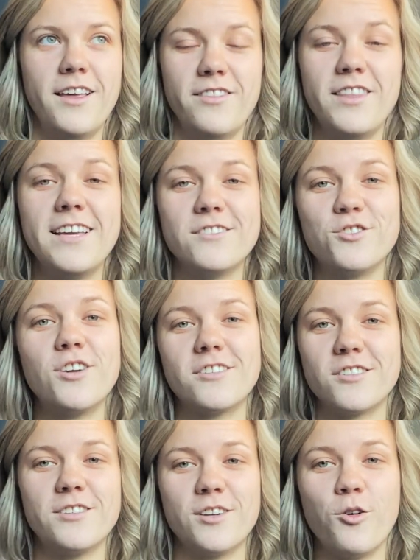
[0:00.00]
the
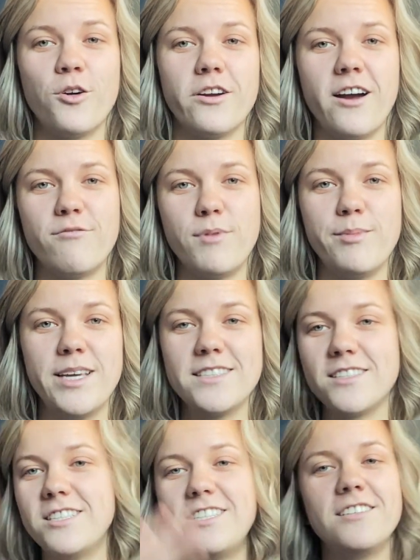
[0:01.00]
instructor that choreographed my
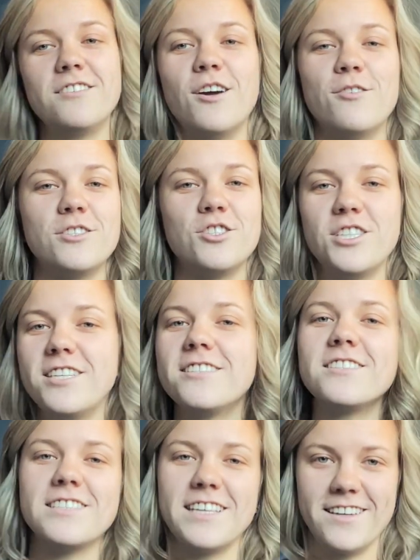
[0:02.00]
piece didn't notice, she
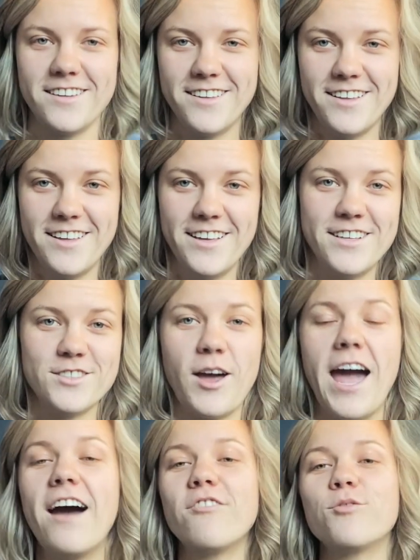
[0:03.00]
didn't see. So
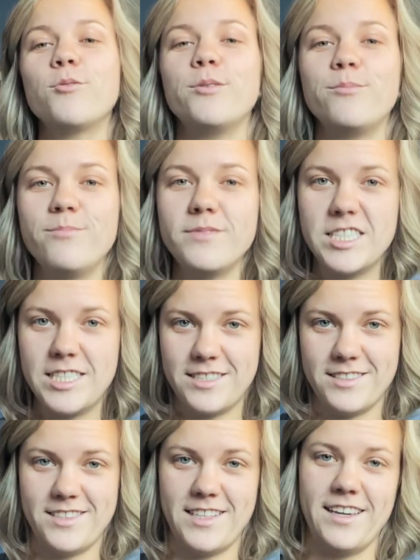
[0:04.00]
half the room
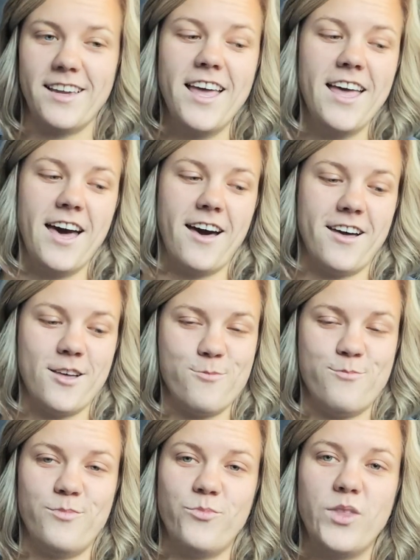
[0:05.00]
didn't see.
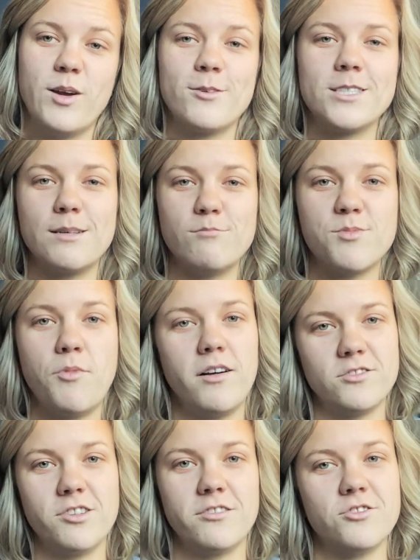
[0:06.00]
There were some
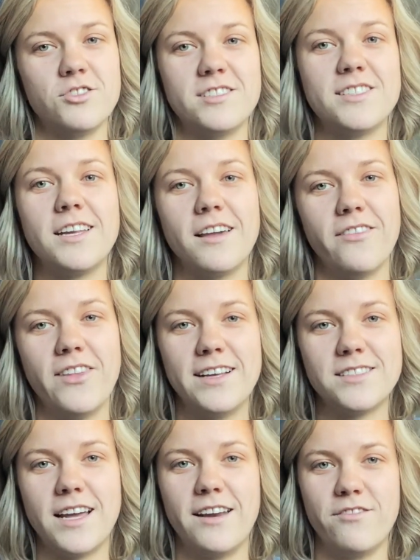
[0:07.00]
small children sitting on that
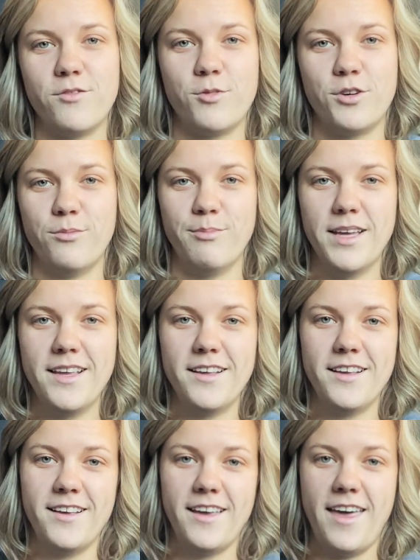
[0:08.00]
side of the room,
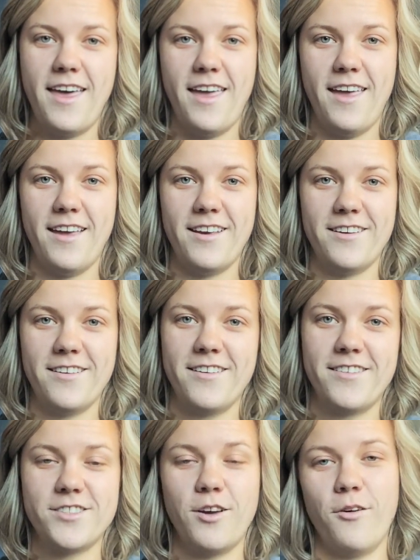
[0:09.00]
and
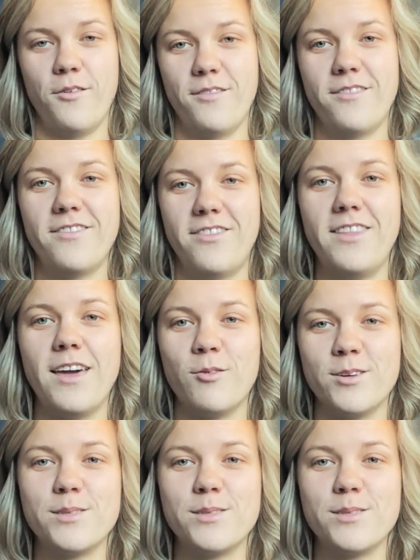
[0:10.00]
so they were